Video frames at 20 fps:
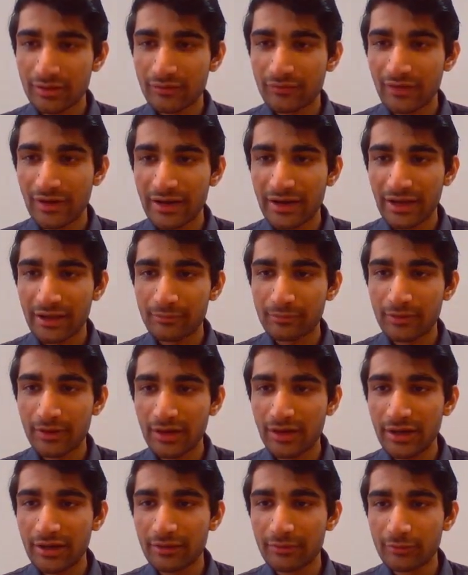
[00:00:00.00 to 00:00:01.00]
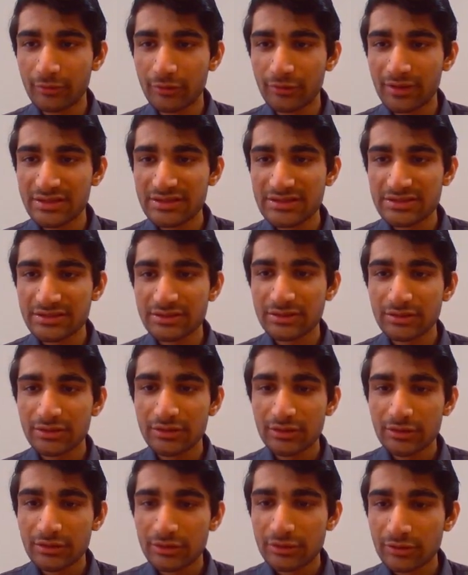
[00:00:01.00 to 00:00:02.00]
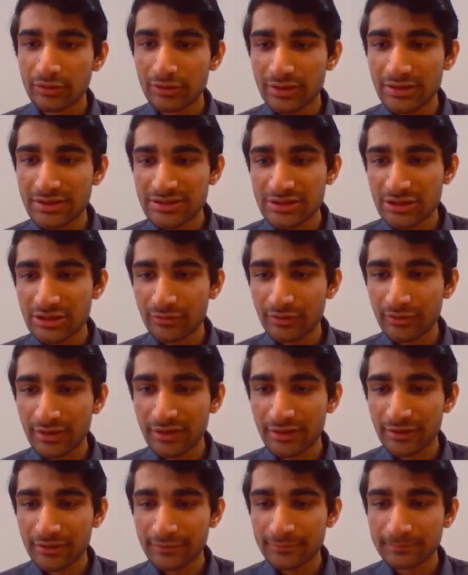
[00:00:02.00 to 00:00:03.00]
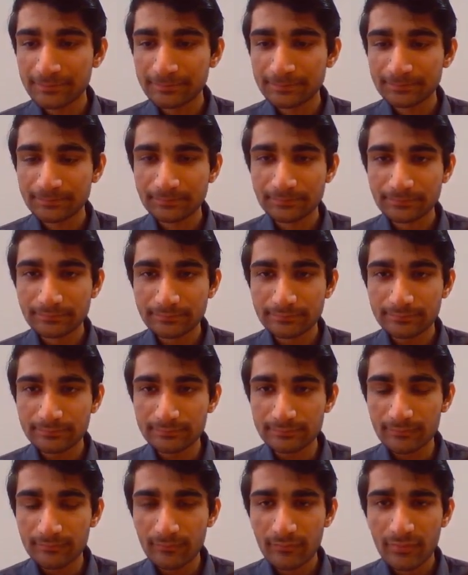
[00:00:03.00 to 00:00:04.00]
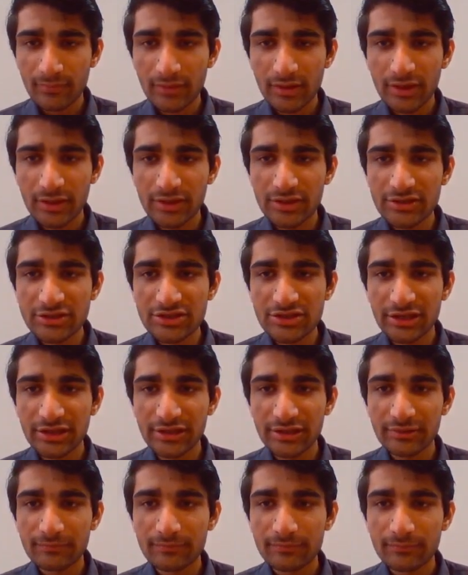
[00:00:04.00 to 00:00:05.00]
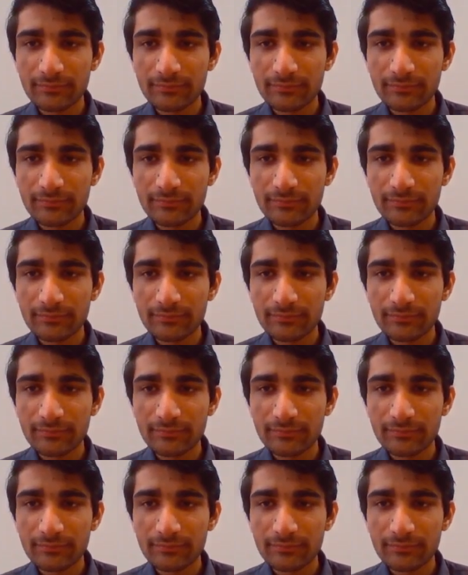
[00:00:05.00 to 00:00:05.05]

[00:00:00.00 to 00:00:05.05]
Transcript: if I type AWS, you can see over here, initially,